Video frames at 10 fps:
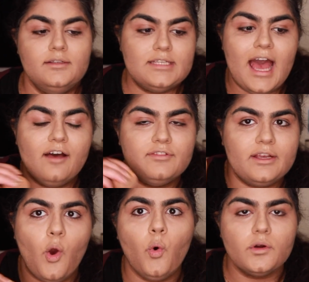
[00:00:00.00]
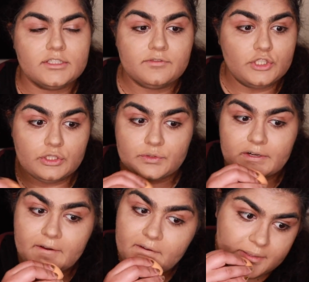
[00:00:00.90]
to have like hordes of
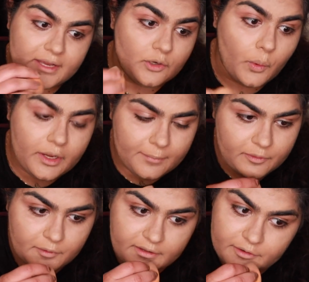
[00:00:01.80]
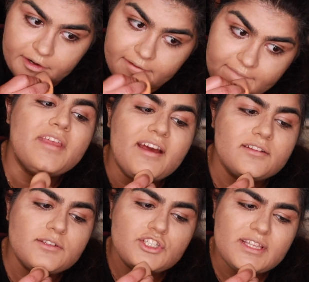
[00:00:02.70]
children being annoying about them on the internet. And
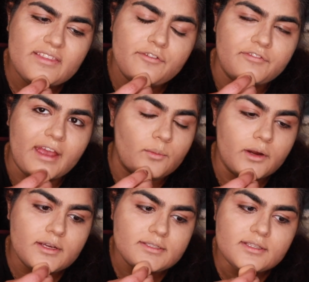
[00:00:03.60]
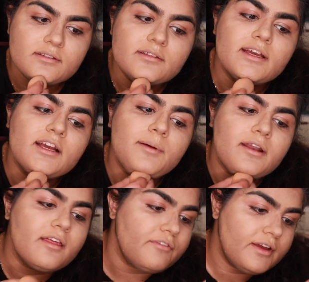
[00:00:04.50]
also just like the fan works that come out
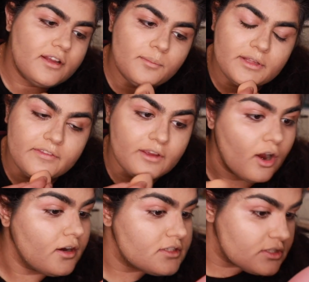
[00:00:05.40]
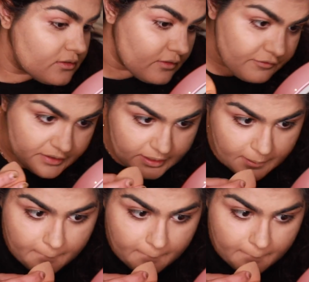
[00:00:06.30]
of that fandom, like the art, the fic.